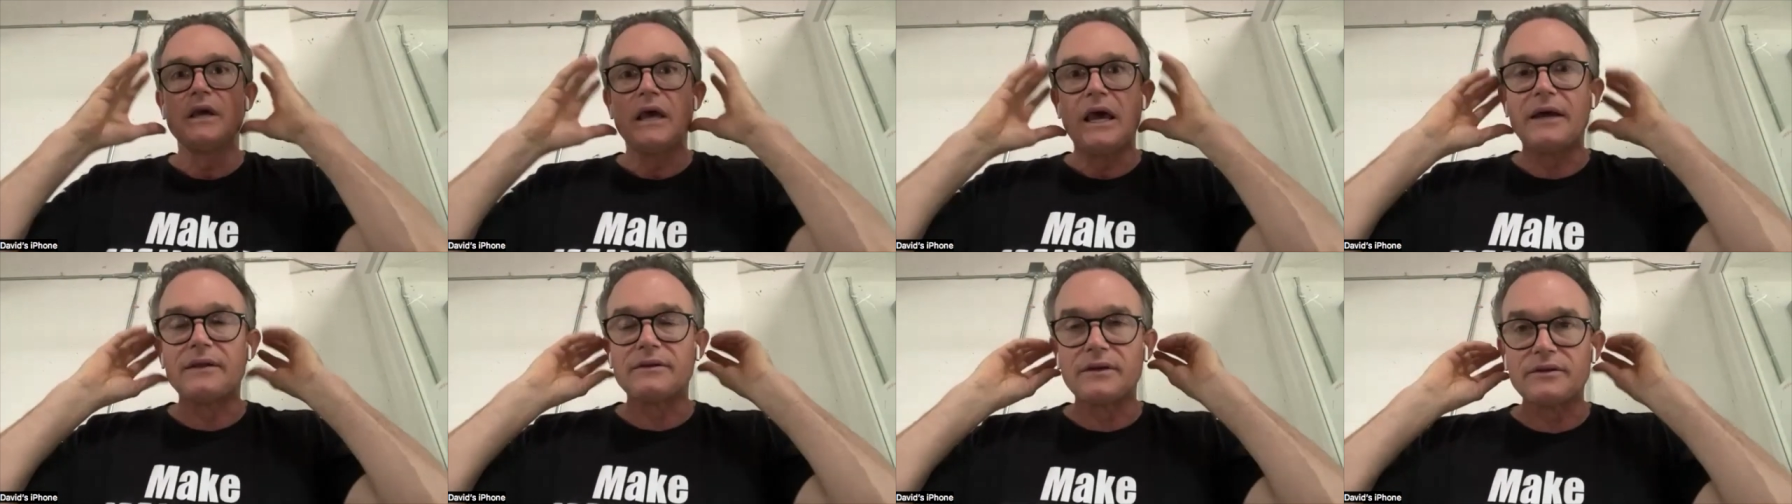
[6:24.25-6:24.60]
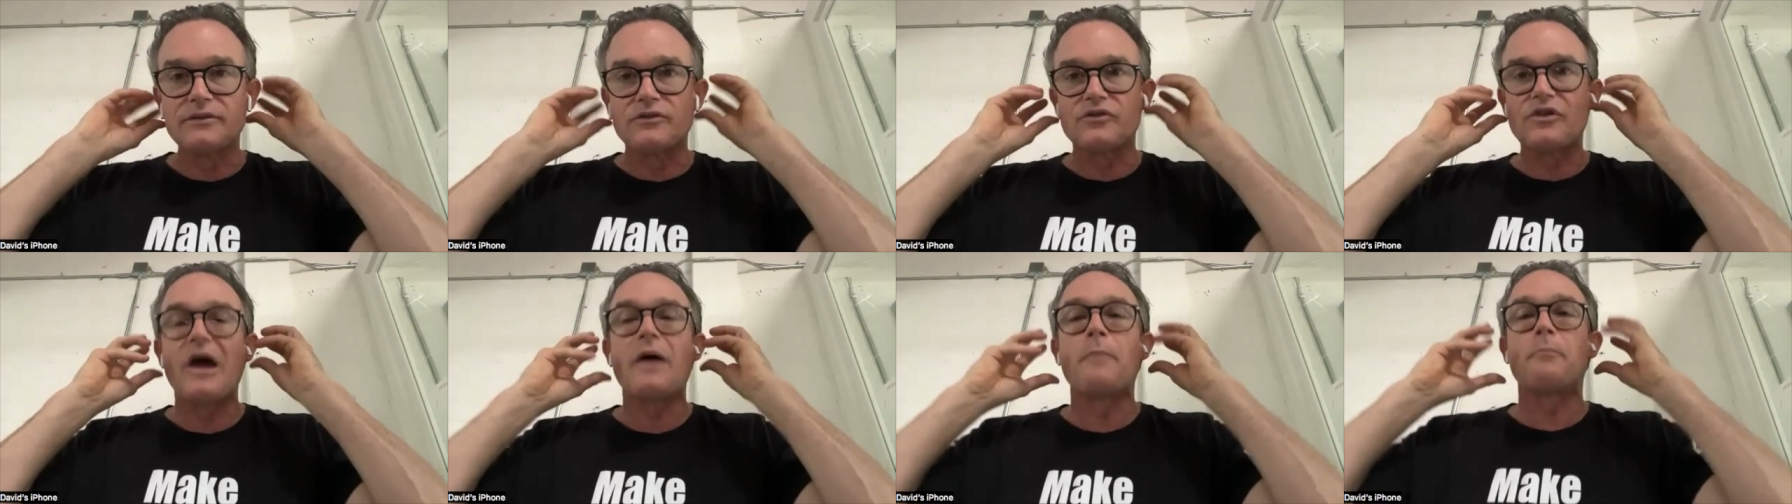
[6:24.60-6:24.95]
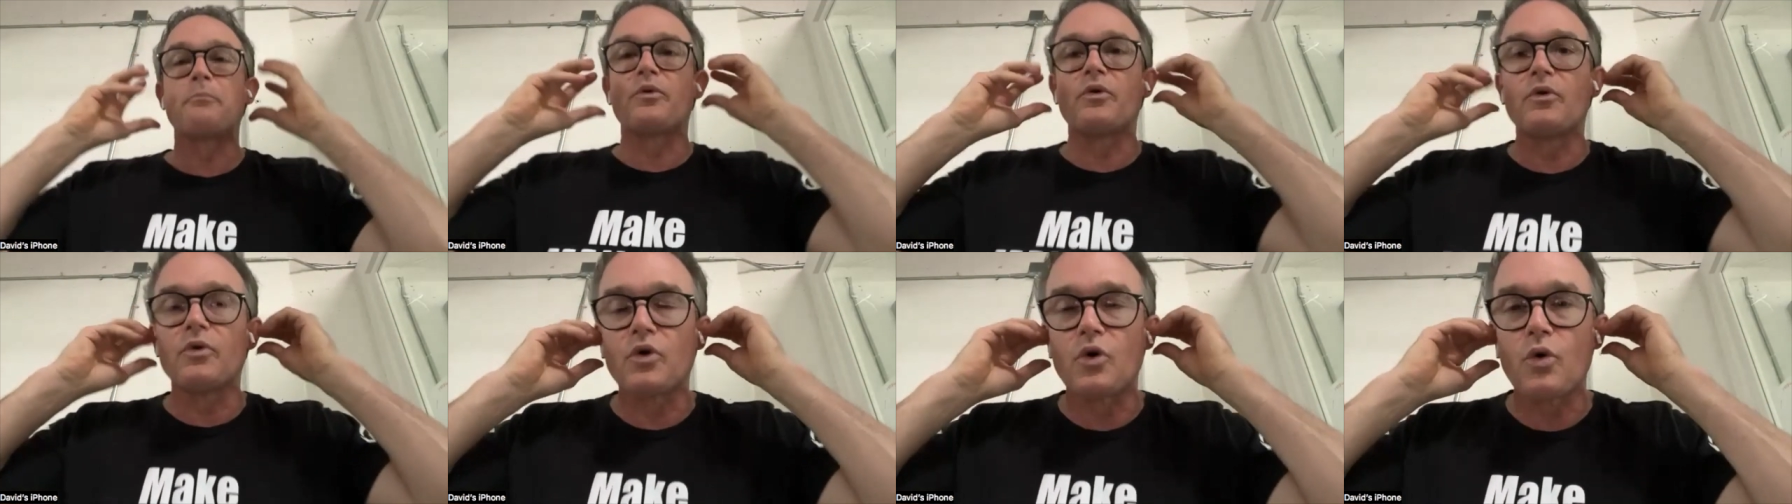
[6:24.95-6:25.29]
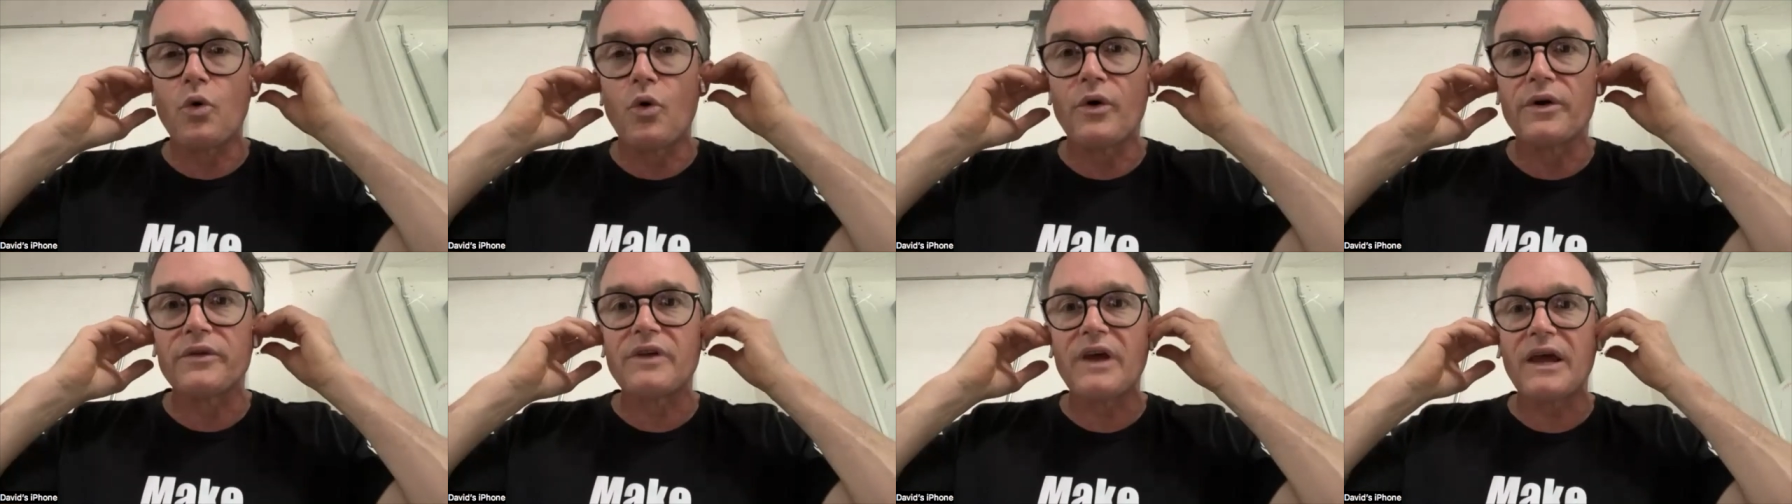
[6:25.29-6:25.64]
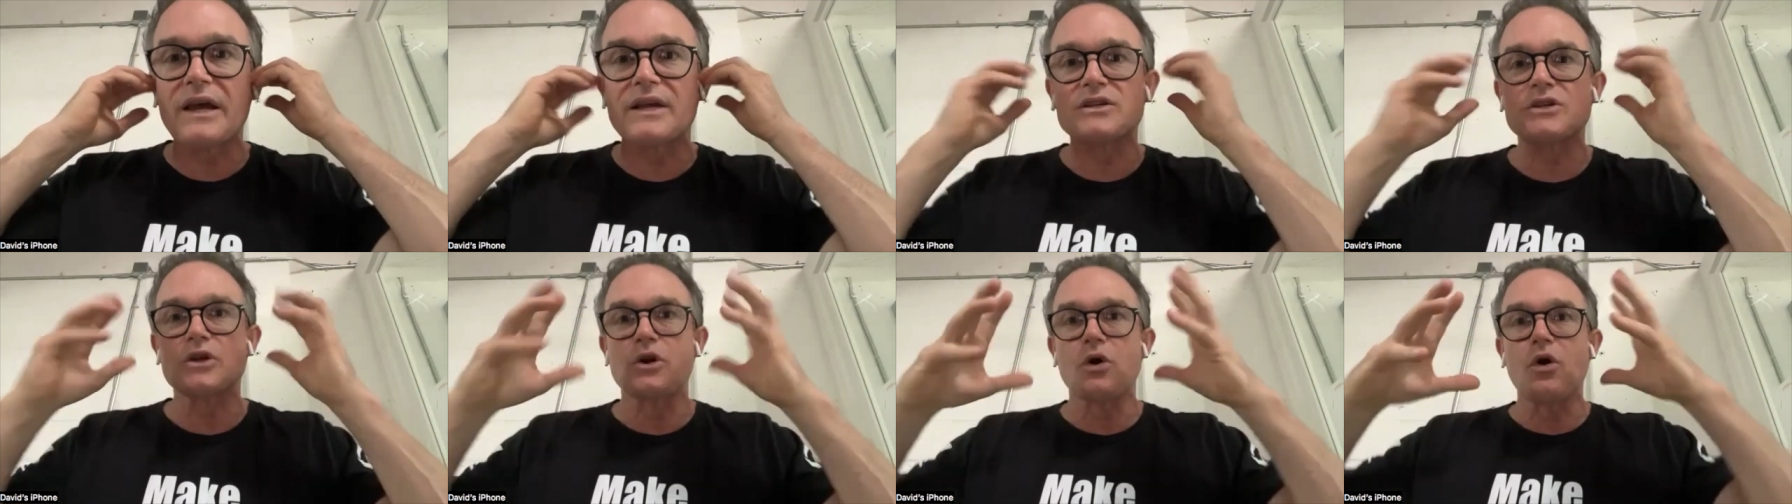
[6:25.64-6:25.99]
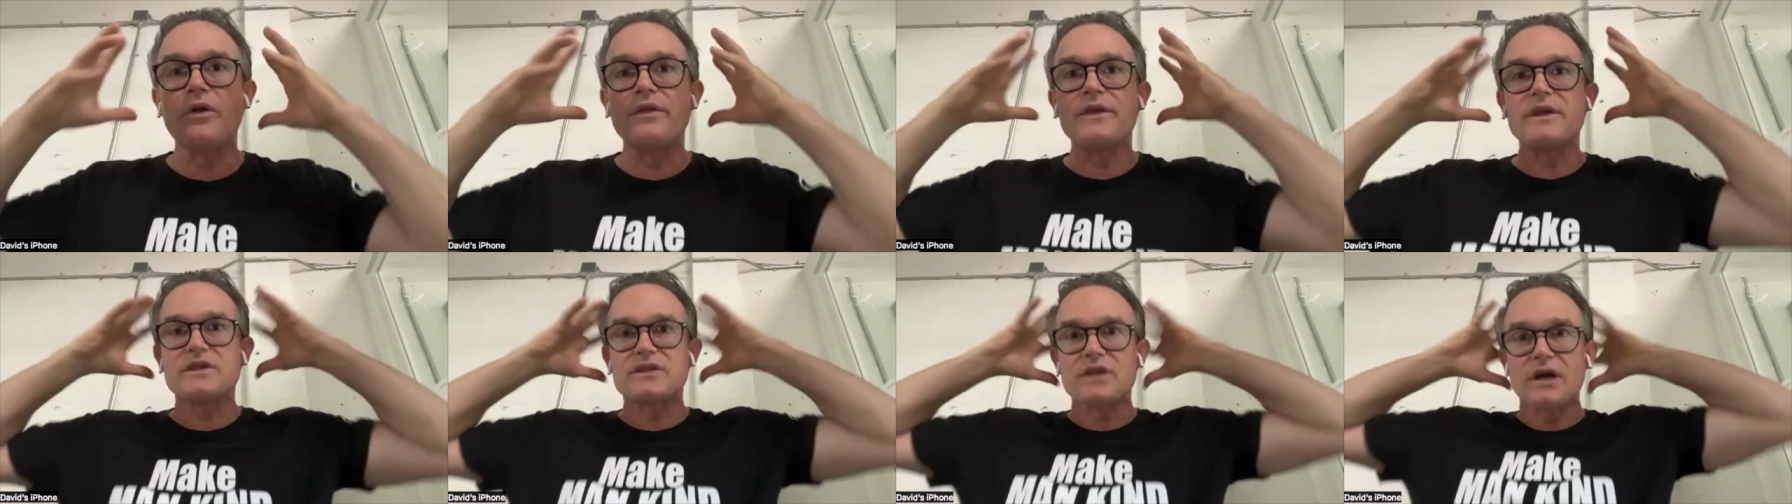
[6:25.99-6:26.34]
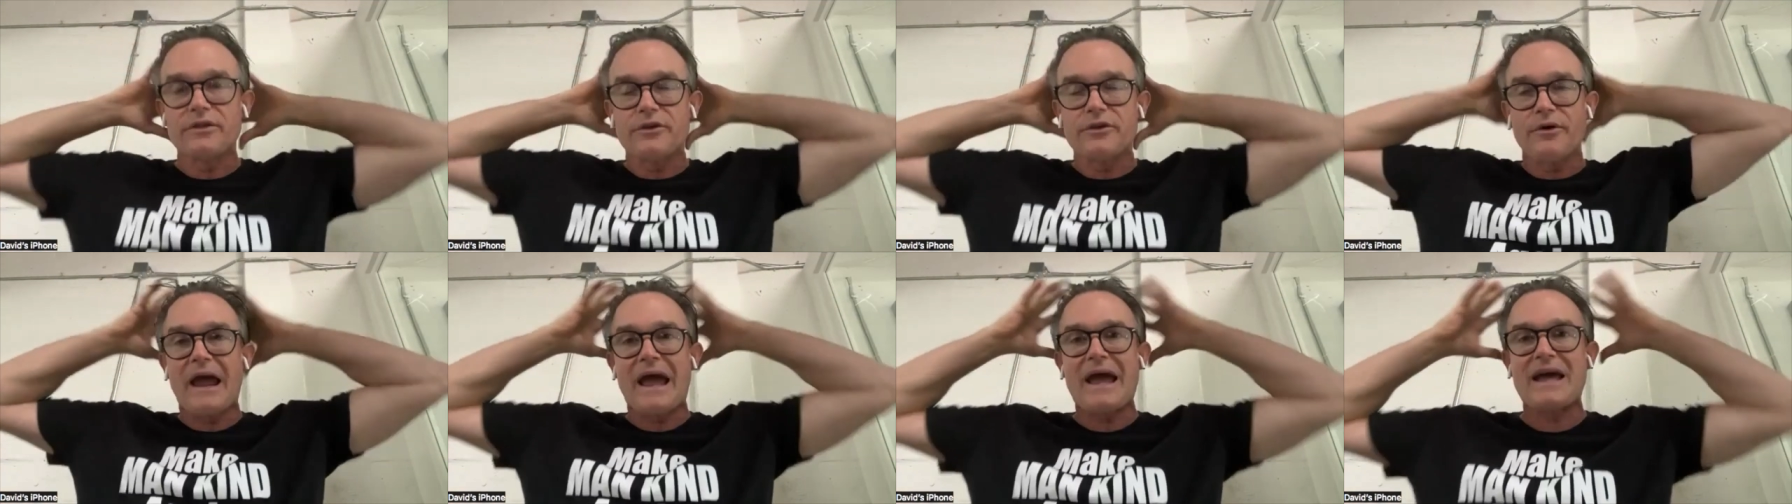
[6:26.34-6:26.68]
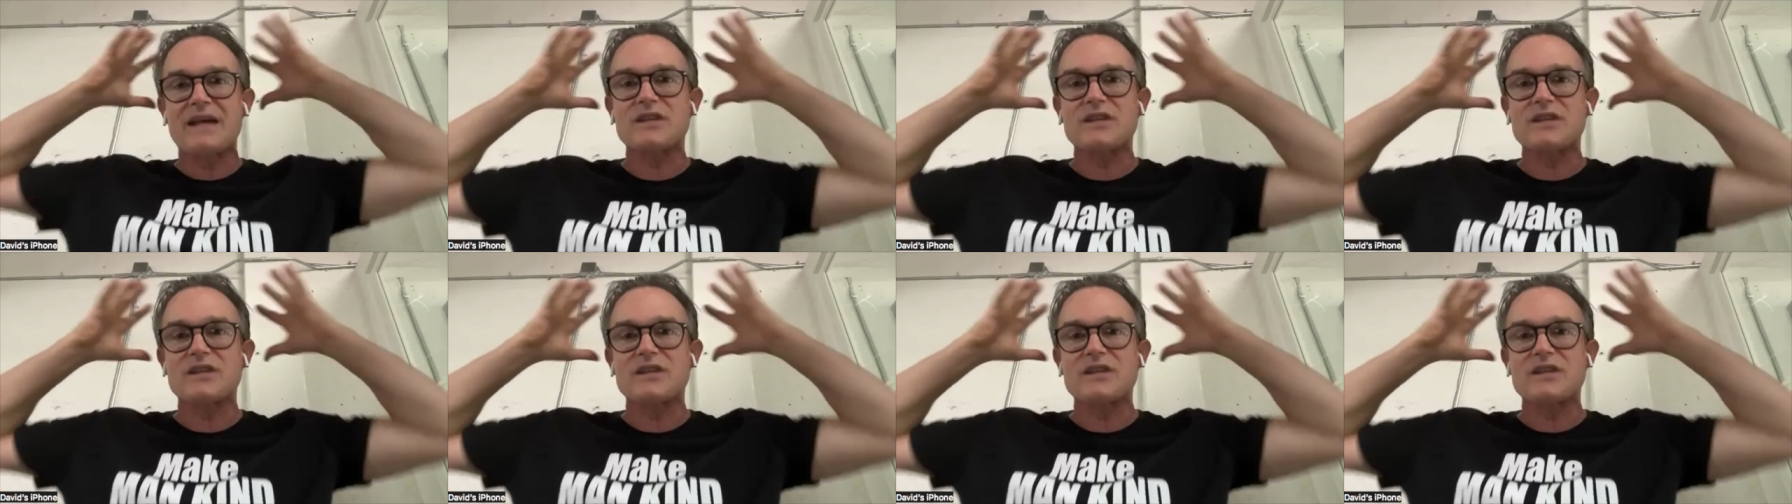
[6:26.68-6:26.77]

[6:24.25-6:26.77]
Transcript: and the temporal cortex and all these other